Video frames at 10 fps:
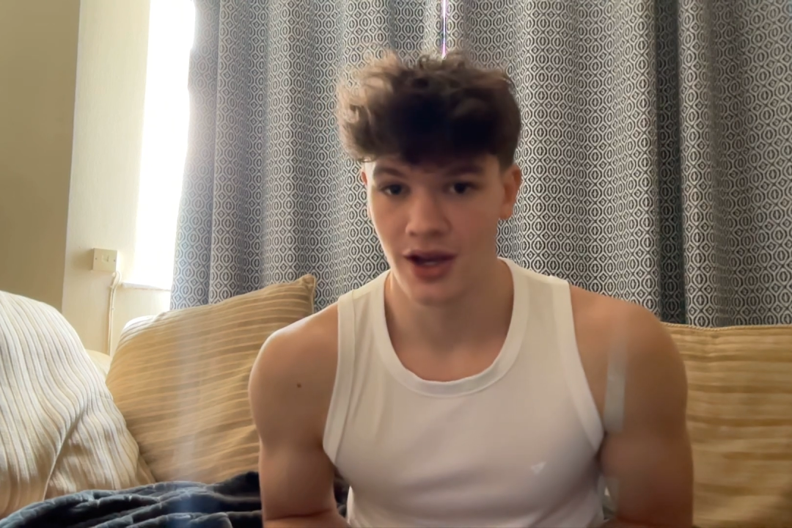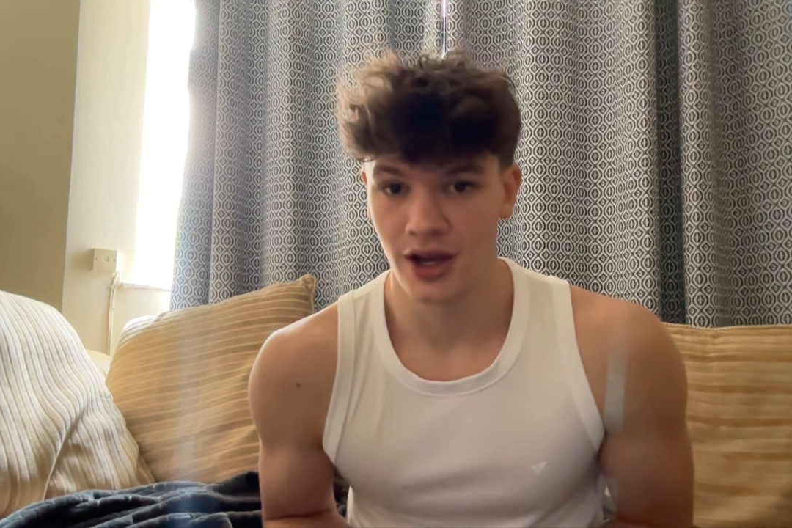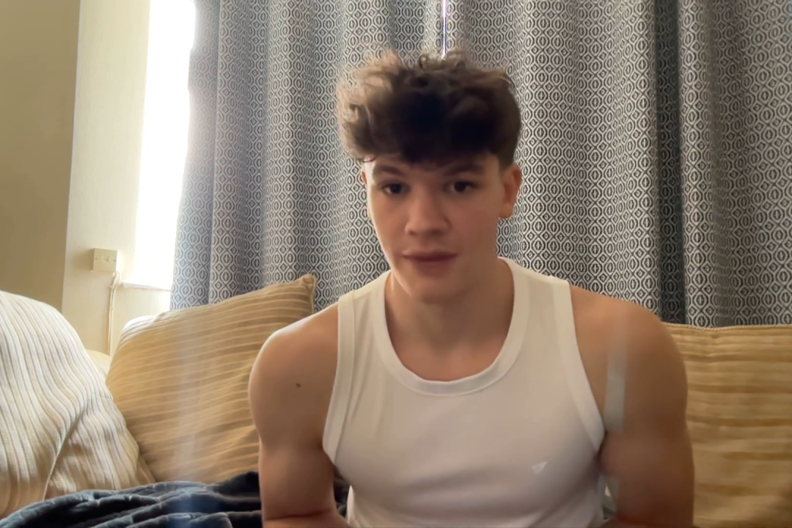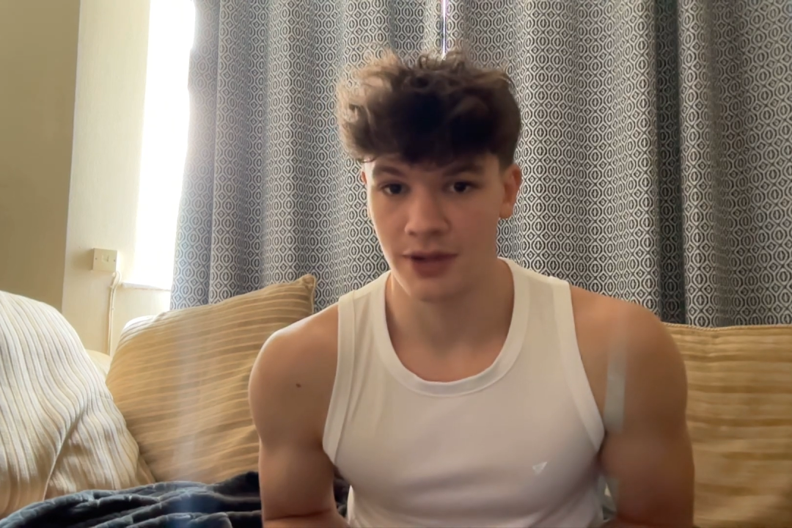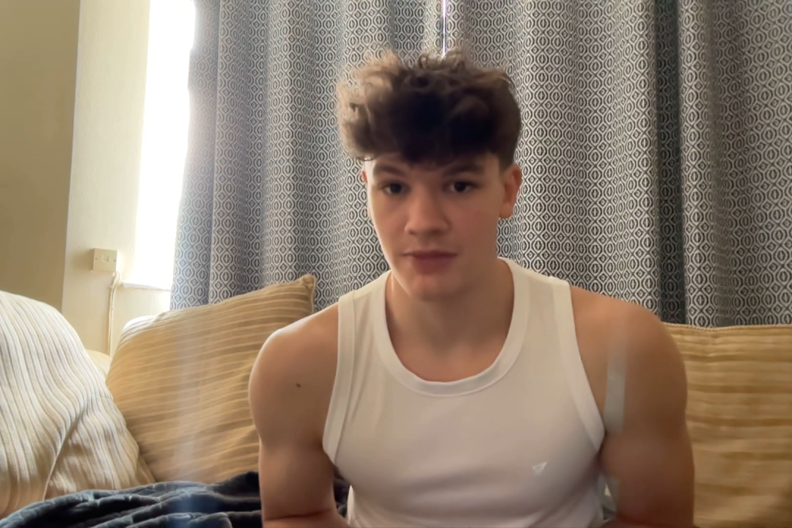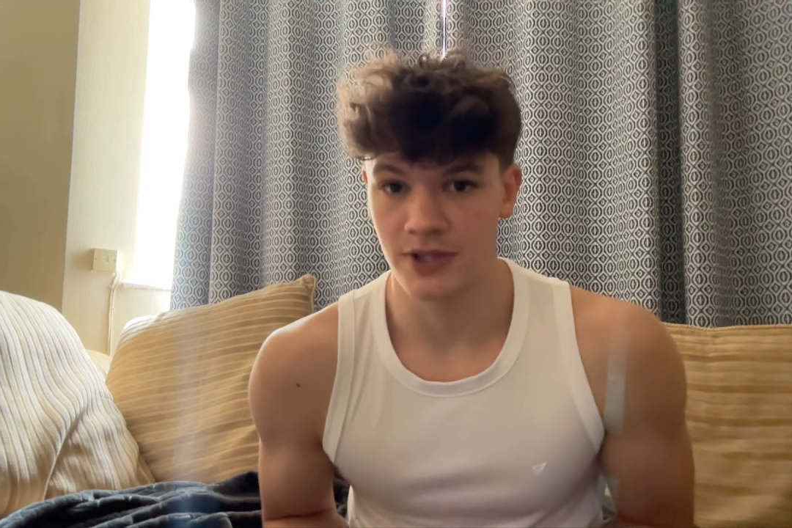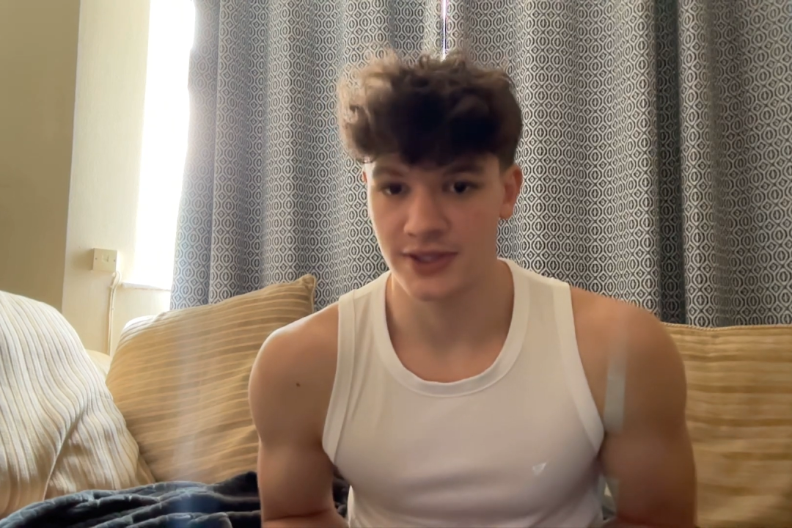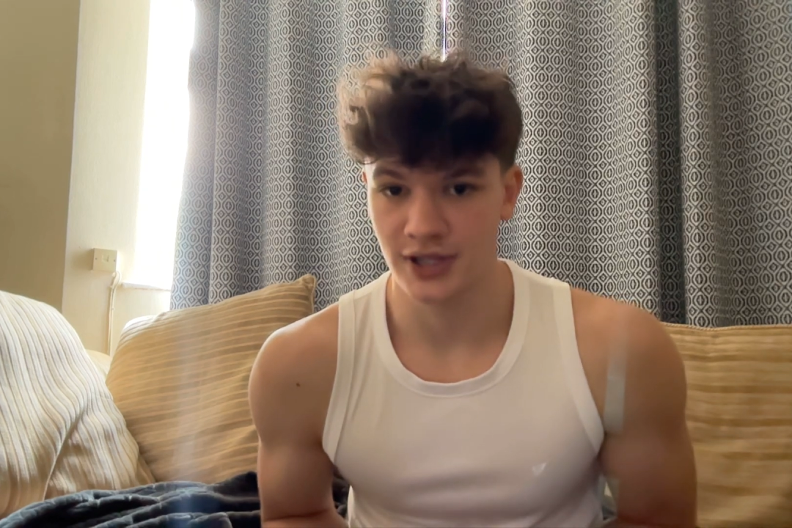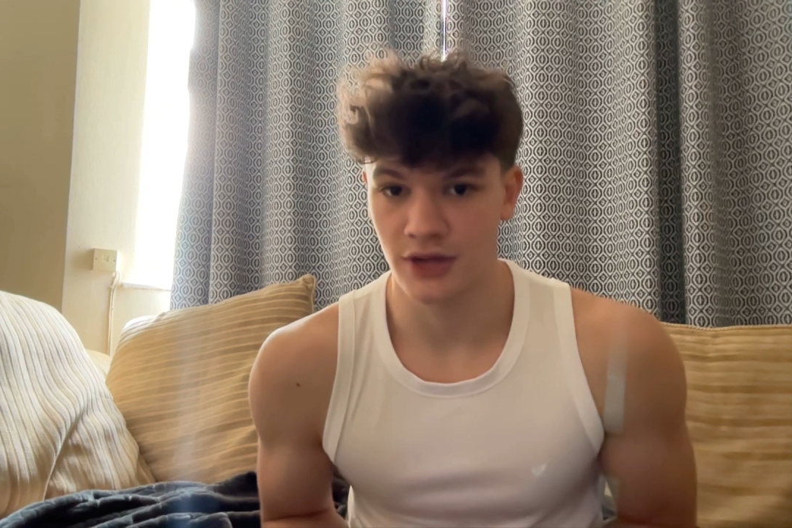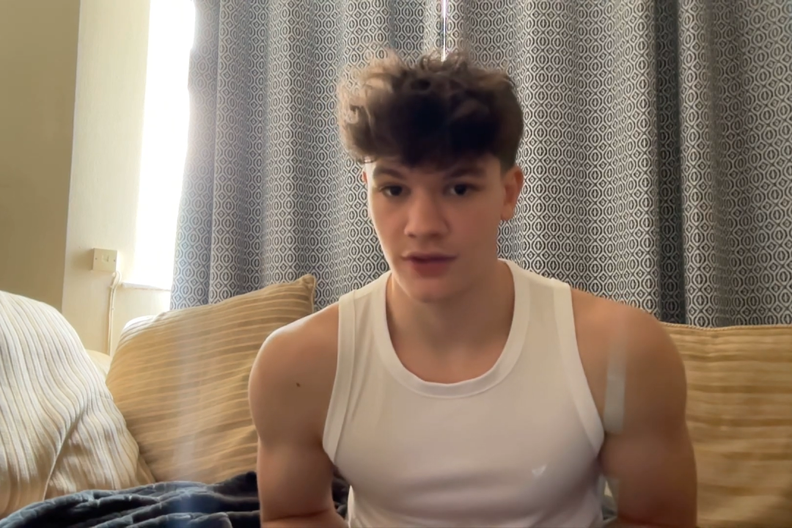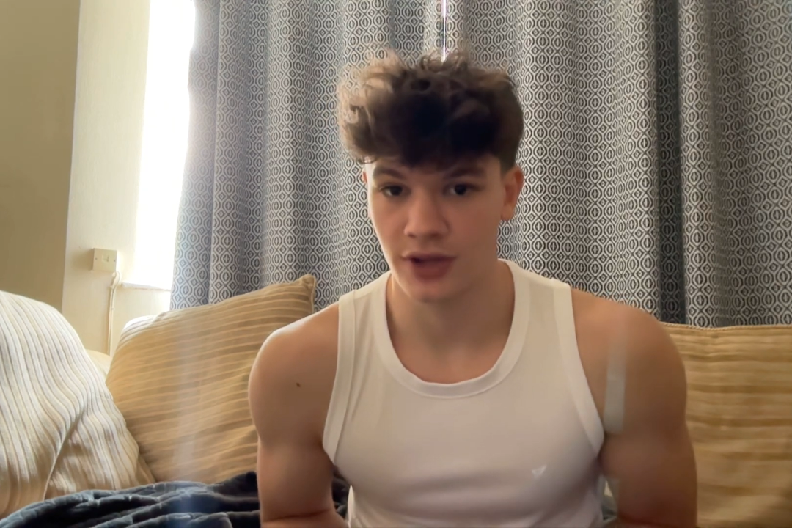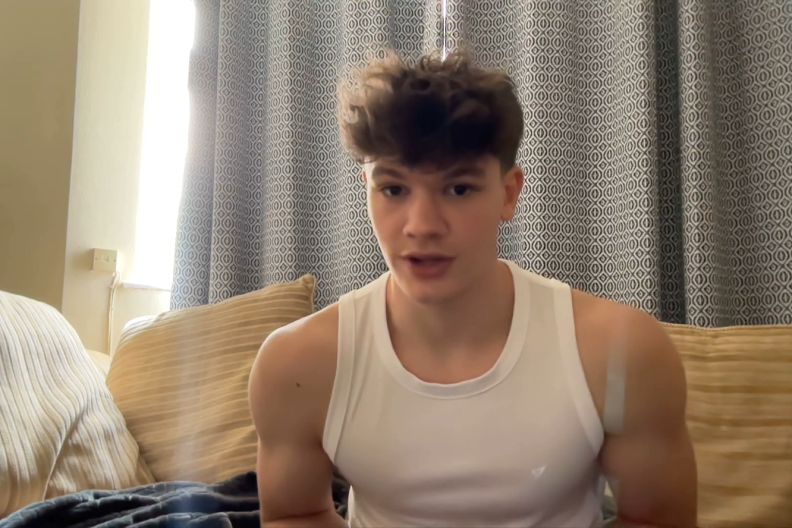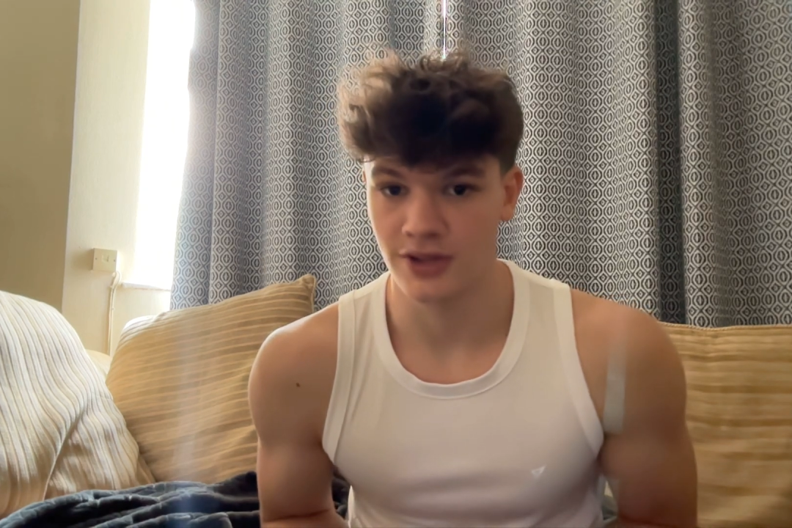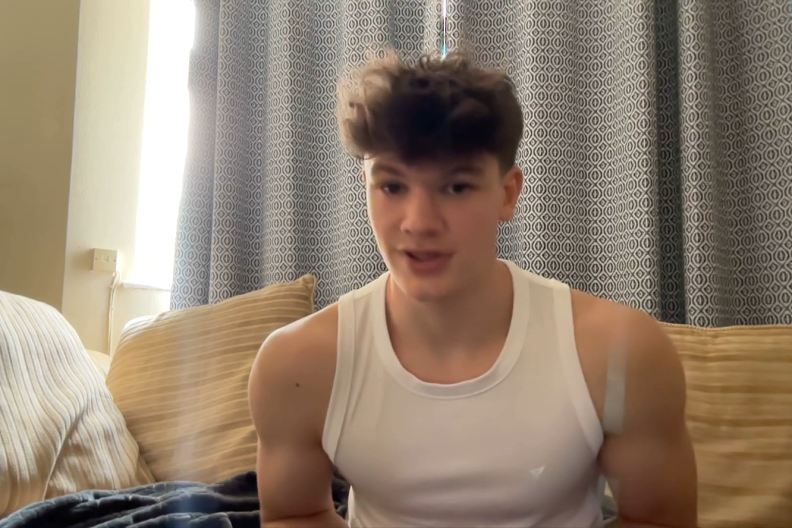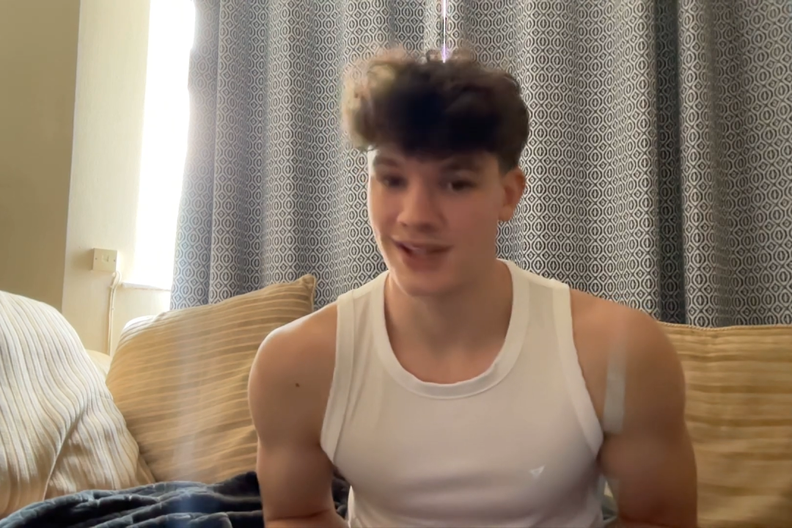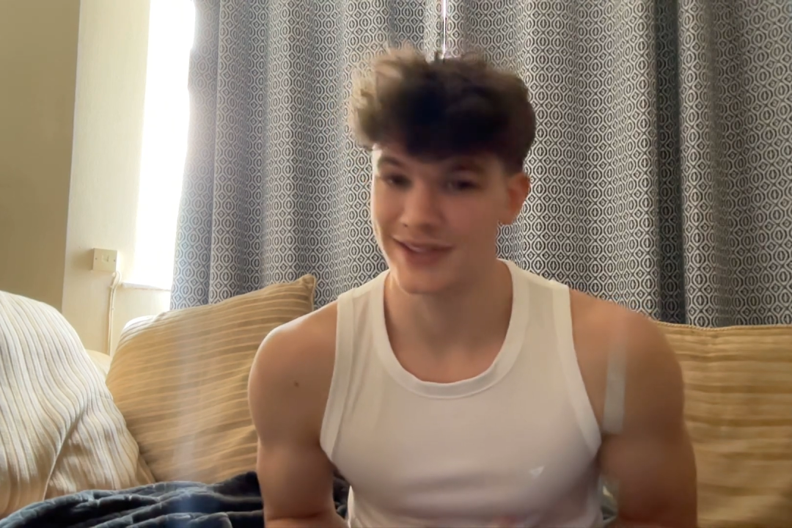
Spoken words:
I'm gonna be self-coached,